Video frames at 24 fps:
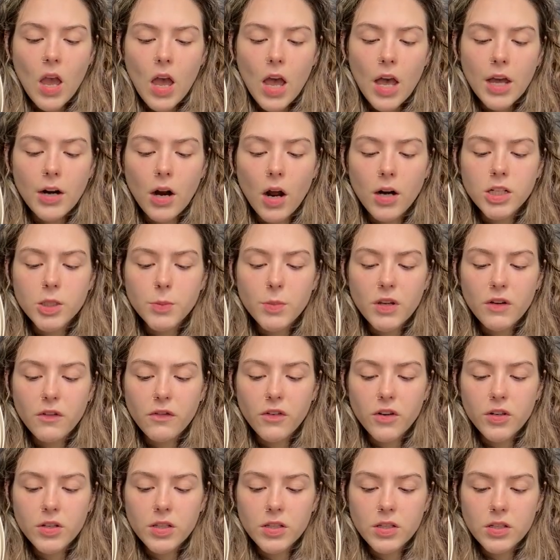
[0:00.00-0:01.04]
It ought to be a
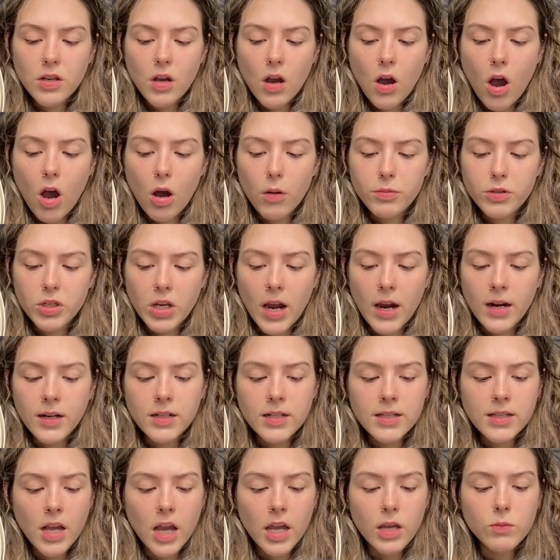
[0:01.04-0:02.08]
first object,
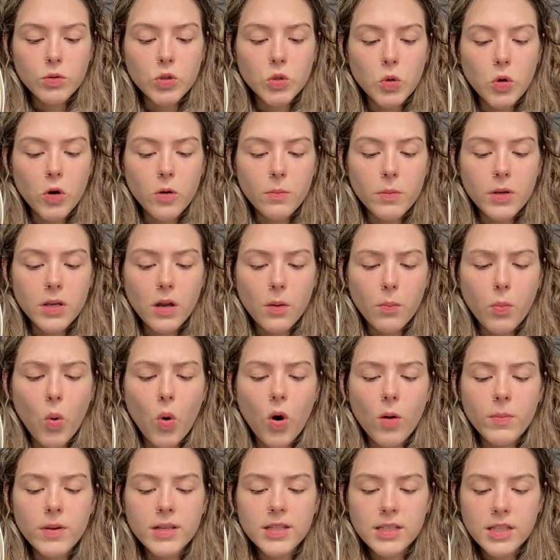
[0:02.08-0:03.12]
as I am sure
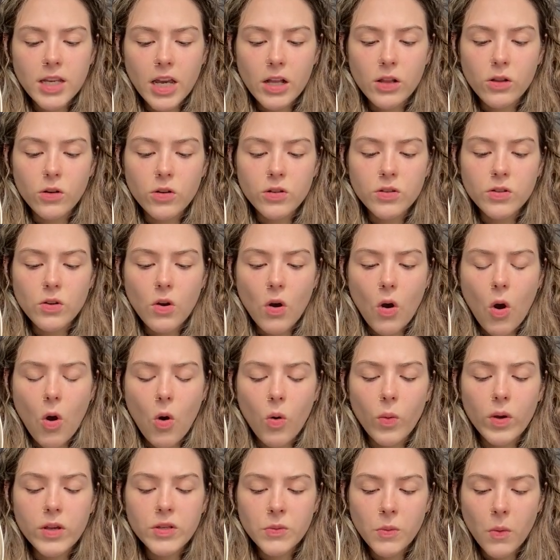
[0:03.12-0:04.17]
poor Miss Taylor's
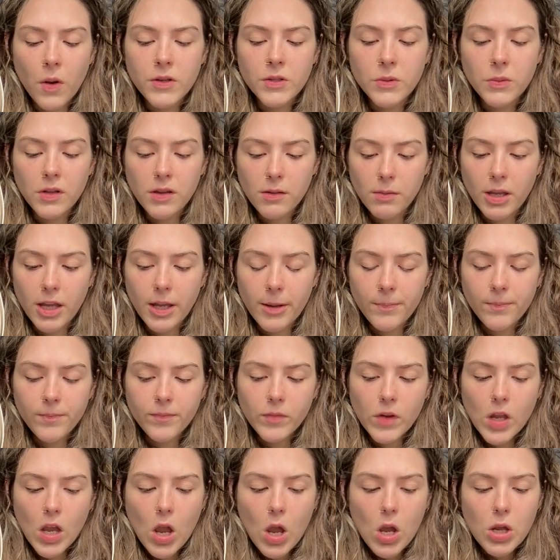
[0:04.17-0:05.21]
always was with me.
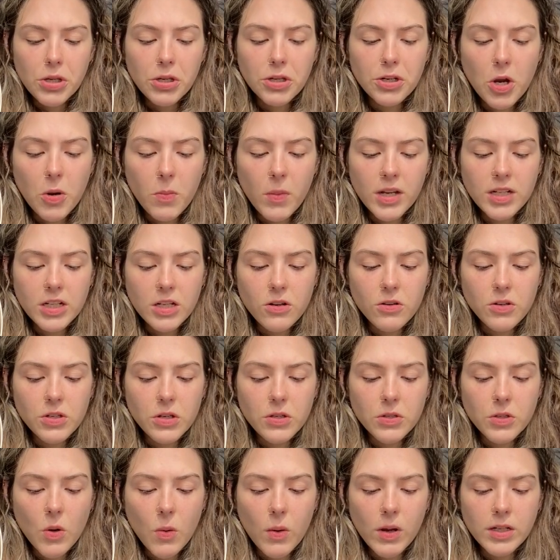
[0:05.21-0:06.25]
You know, my dear,
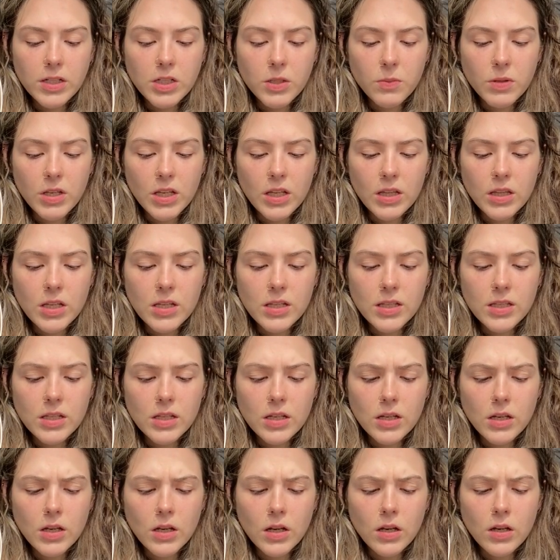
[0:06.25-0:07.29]
she's going to
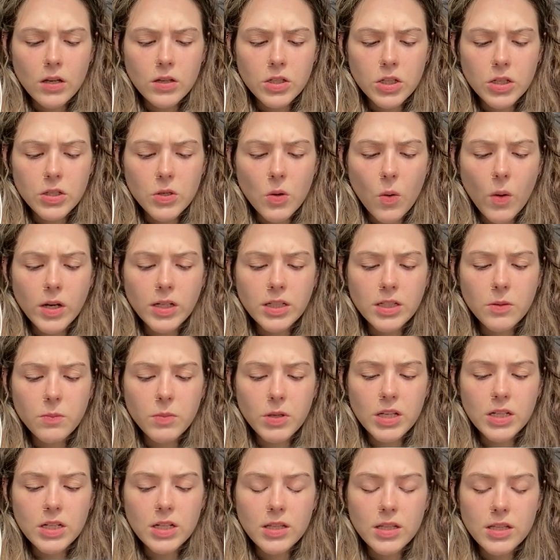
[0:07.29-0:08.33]

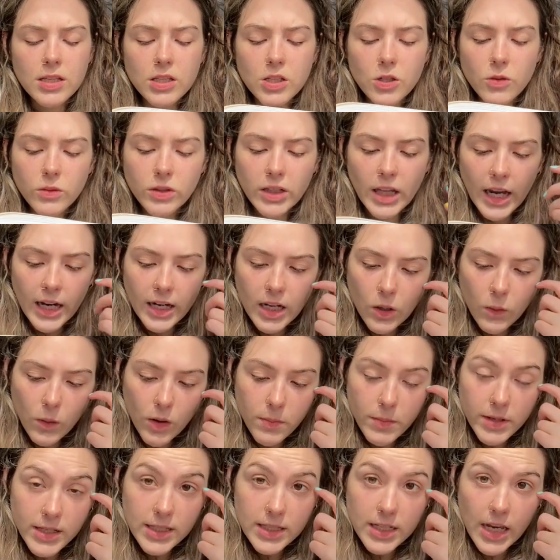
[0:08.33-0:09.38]
be to this new lady
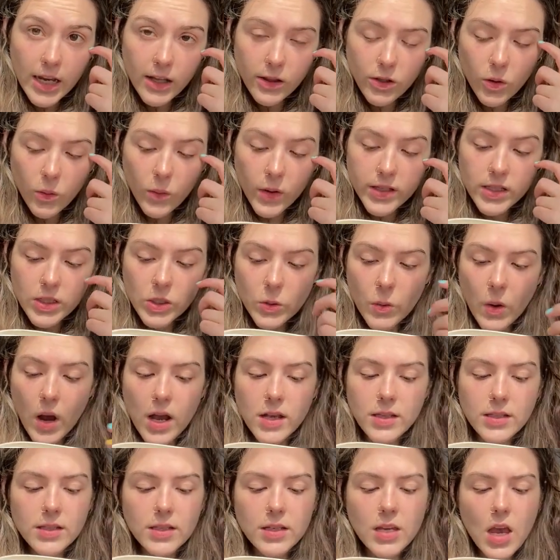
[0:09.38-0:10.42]
what Miss Taylor was to
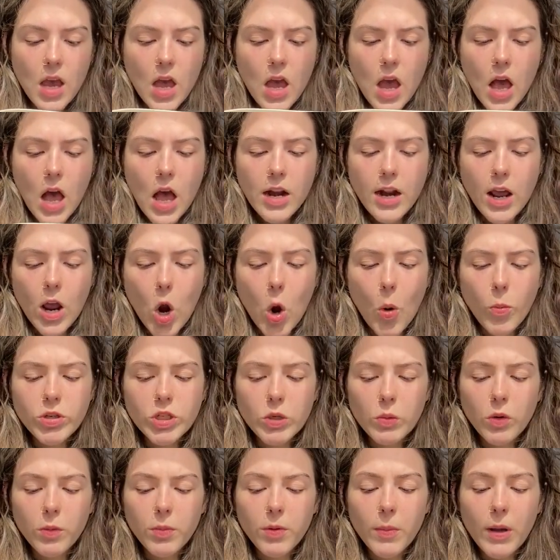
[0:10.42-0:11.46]
us, and I hope
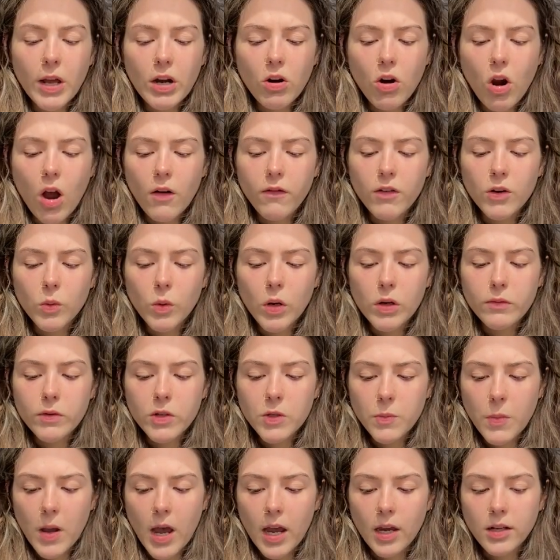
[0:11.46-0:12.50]
she will be better off in one
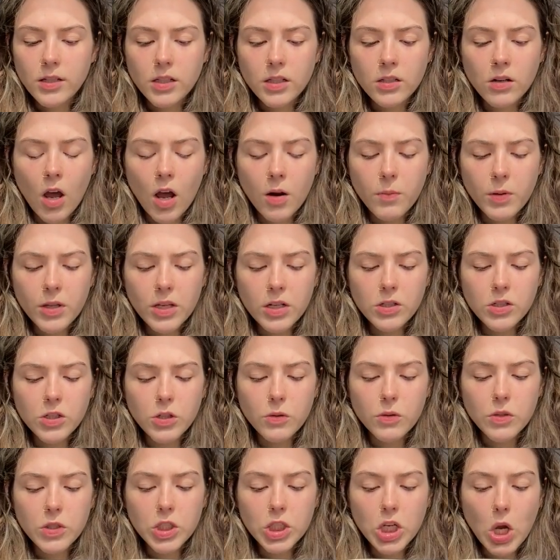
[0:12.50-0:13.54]
respect, and not be
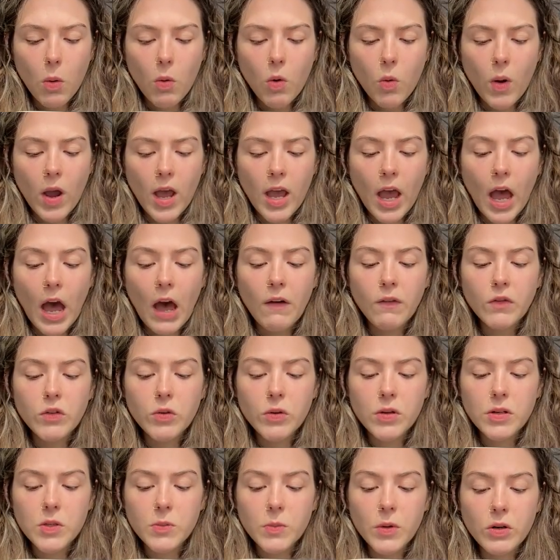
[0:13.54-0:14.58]
induced to go away
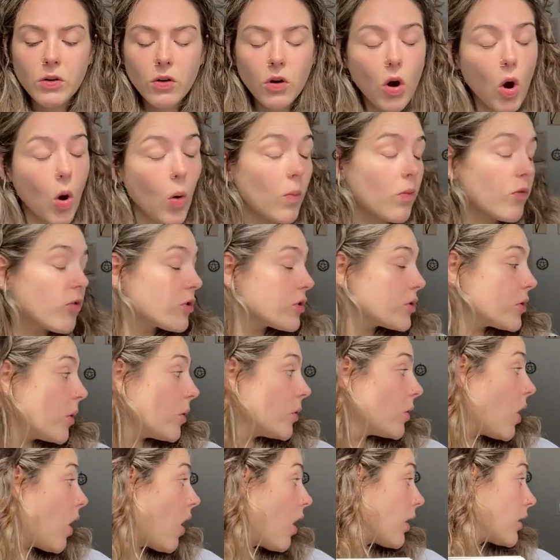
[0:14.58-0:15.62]
after it has been her home for so
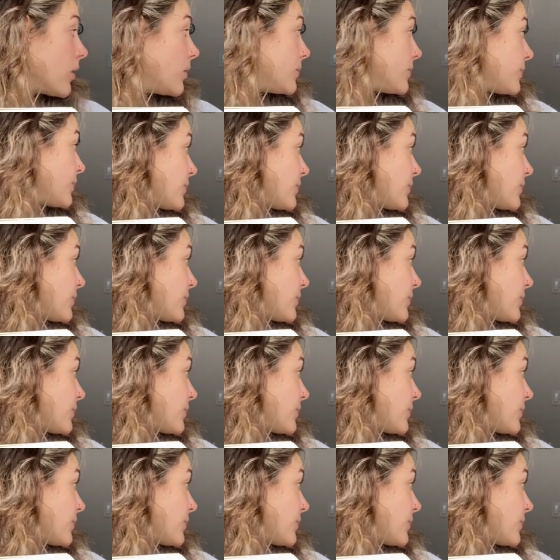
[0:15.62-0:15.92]
long."